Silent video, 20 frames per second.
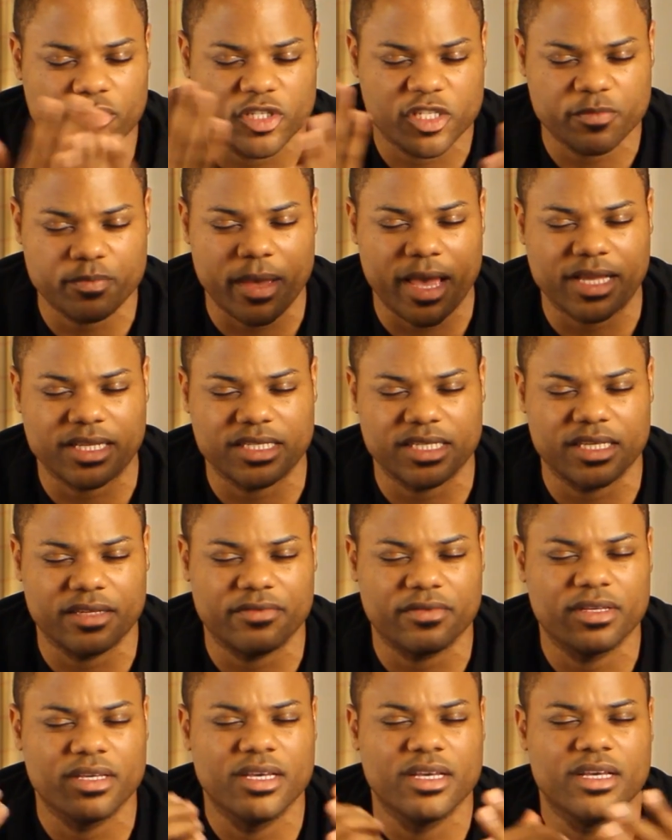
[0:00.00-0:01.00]

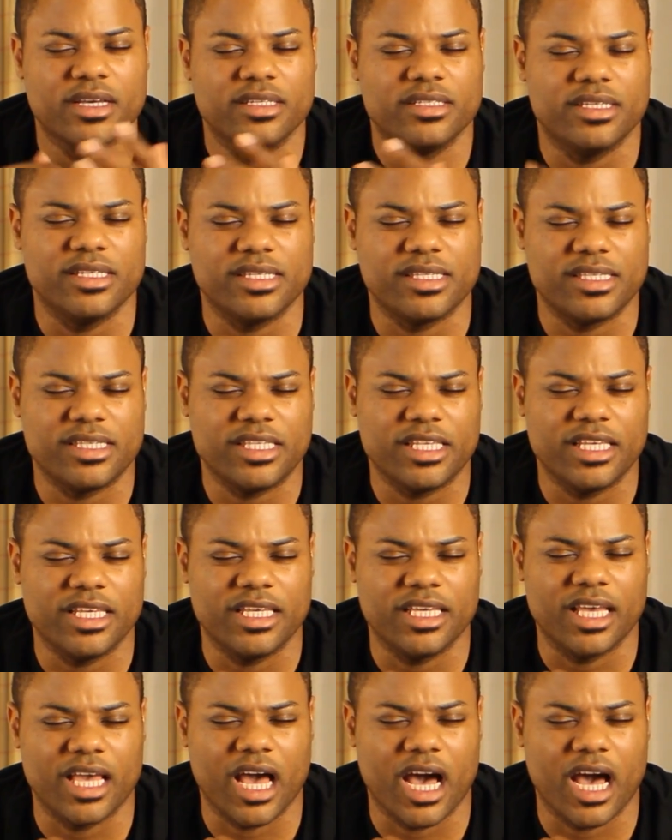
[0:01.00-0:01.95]
perspective to see